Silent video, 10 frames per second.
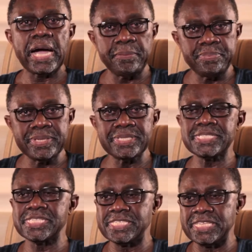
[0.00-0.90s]
Happy
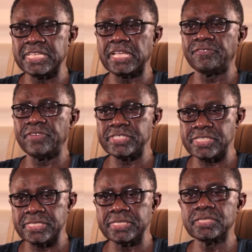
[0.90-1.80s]
60th
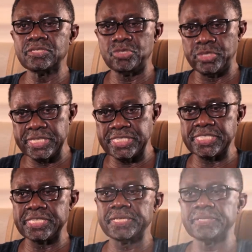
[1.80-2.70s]
anniversary to ECA.